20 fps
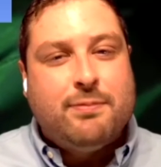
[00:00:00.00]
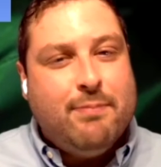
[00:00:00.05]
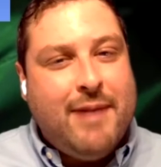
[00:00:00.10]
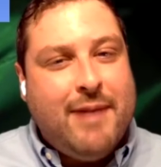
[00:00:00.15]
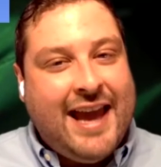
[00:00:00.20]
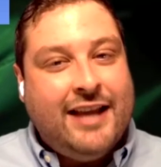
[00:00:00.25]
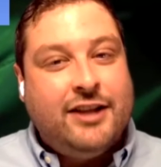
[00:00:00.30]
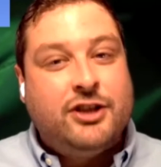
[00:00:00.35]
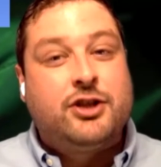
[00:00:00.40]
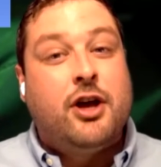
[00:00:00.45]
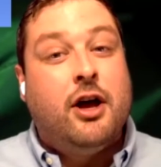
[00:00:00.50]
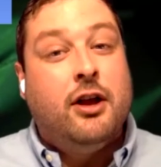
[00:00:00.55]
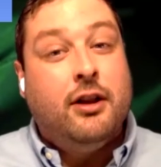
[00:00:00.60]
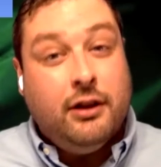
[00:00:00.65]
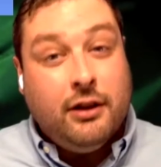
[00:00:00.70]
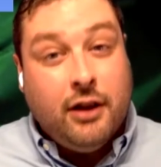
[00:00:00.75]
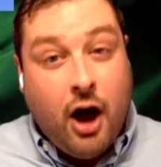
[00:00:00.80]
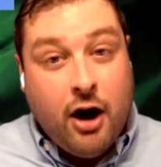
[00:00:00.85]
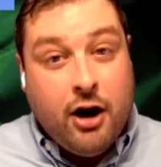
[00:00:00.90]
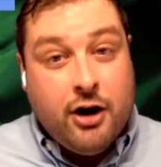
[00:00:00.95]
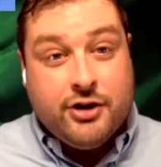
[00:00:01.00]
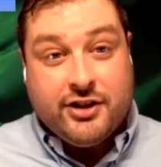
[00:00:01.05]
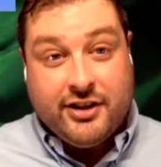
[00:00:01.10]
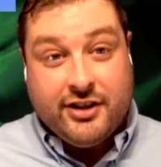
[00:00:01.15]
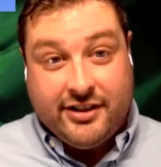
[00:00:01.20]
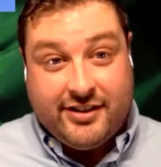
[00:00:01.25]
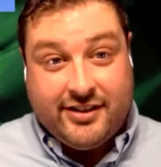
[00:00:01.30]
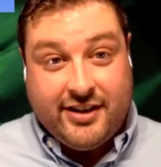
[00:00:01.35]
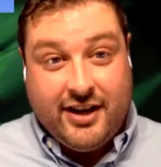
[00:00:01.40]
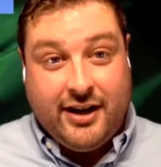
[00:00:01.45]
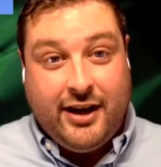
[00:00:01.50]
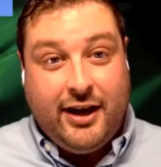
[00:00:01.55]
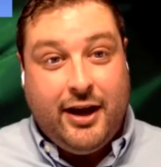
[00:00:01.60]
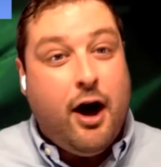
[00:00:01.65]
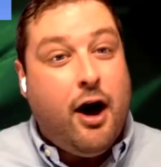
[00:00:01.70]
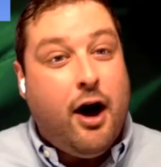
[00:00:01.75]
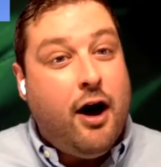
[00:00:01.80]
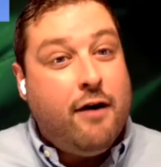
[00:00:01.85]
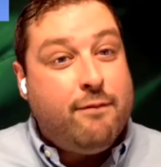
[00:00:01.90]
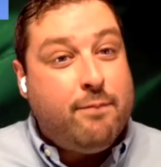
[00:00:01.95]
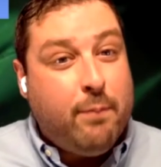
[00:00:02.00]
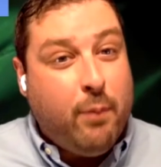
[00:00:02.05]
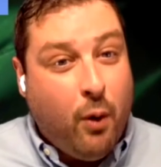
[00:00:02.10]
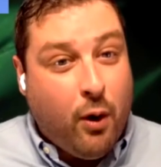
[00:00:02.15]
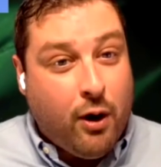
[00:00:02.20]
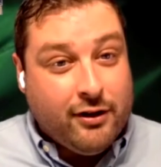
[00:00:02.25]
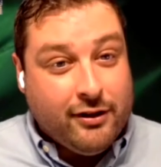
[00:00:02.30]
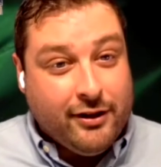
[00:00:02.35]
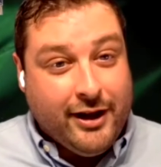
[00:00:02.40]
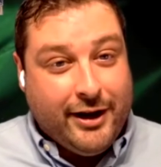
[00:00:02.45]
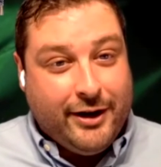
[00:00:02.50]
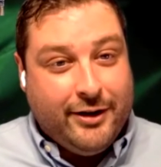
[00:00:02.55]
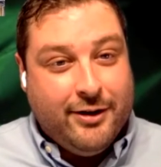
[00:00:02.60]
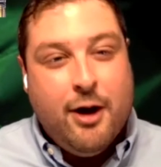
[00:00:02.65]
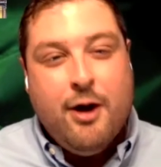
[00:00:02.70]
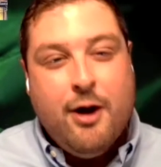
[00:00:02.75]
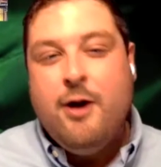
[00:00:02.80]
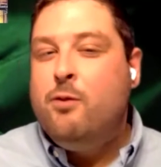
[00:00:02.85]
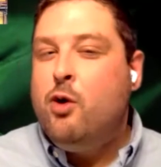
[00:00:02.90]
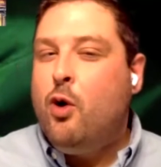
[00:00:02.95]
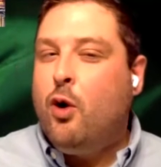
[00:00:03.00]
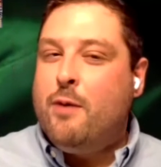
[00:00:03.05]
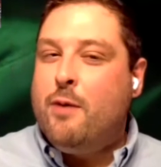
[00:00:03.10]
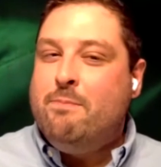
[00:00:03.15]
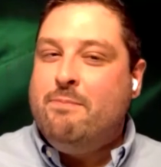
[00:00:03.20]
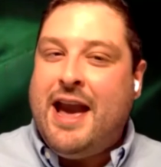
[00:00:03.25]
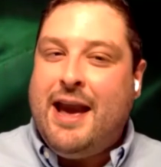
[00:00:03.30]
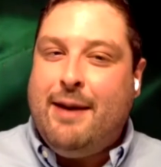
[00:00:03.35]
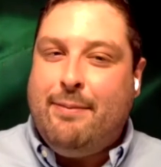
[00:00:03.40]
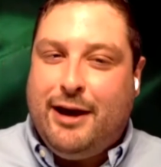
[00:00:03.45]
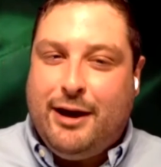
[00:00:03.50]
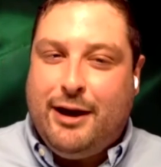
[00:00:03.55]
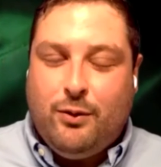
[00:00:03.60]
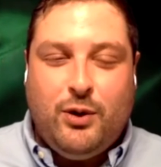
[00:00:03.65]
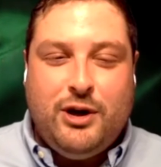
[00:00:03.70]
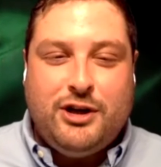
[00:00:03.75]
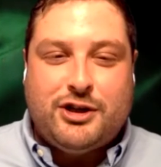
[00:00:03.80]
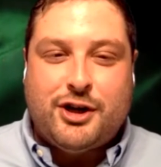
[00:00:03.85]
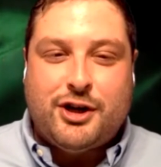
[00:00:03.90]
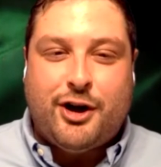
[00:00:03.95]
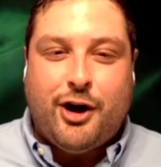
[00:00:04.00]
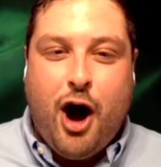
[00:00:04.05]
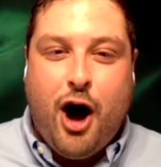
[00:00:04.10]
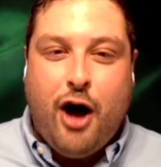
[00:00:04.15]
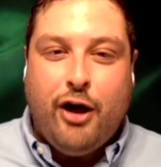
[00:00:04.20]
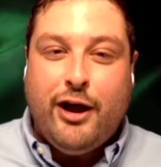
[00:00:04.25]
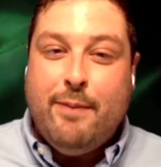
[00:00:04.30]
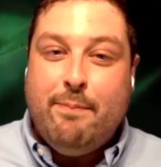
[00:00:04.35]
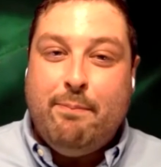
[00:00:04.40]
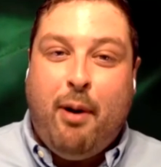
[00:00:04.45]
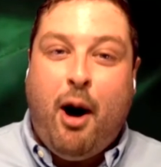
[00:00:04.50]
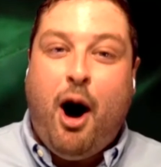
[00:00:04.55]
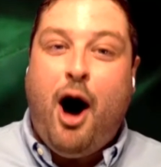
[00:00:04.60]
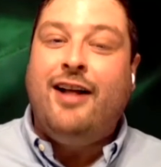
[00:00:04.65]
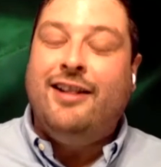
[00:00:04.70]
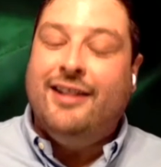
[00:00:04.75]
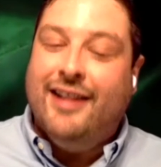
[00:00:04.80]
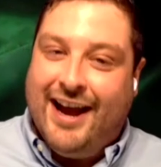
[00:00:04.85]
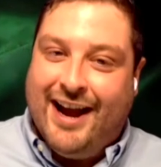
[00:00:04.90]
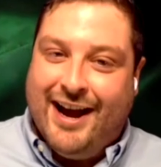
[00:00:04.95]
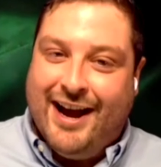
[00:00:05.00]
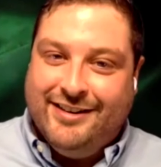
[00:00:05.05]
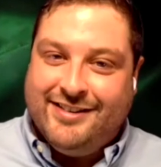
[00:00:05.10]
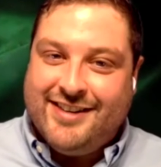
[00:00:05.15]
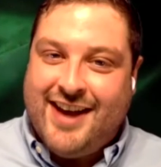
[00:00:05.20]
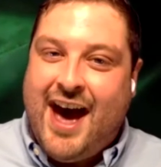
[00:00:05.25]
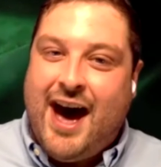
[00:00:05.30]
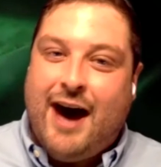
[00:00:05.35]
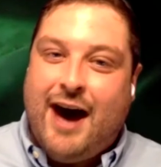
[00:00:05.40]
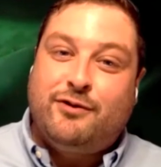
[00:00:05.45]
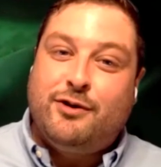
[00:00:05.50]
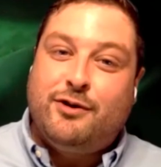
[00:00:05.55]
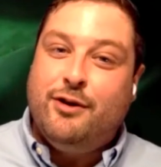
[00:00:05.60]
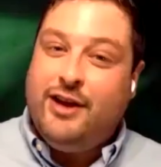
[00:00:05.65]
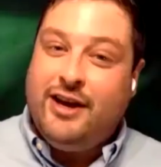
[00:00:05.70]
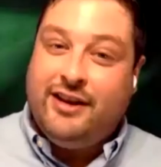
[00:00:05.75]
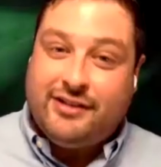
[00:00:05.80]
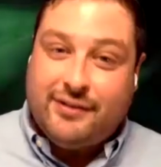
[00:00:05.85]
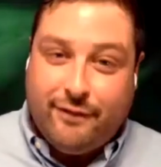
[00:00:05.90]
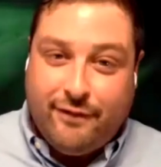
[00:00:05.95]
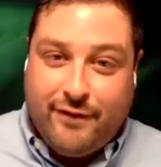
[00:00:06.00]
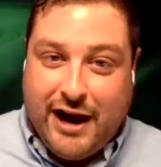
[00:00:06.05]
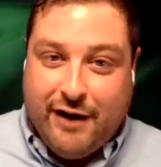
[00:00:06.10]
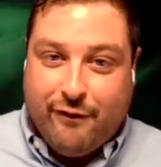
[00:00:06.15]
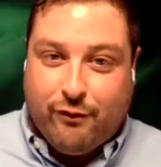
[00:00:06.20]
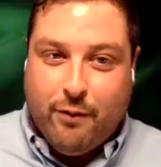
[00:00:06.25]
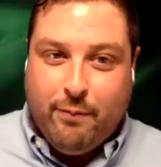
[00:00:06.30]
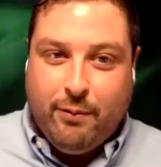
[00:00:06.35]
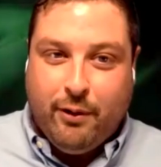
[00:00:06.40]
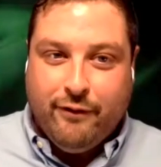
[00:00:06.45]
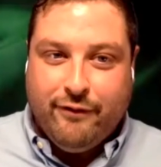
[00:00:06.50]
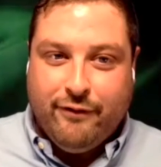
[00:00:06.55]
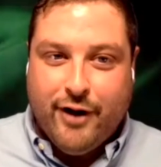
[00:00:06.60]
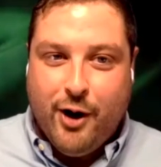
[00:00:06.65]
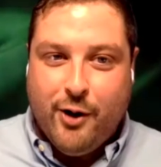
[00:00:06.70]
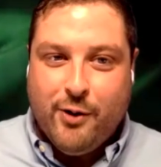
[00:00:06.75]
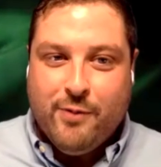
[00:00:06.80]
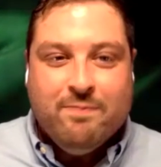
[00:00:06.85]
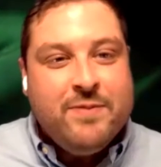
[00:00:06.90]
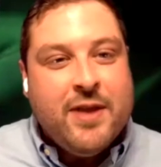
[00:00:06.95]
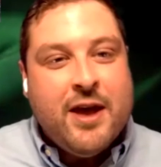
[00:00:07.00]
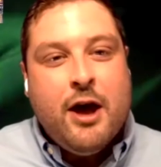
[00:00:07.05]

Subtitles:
Maine's largest city of Portland, or maybe we should call it Potland after this favorable vote.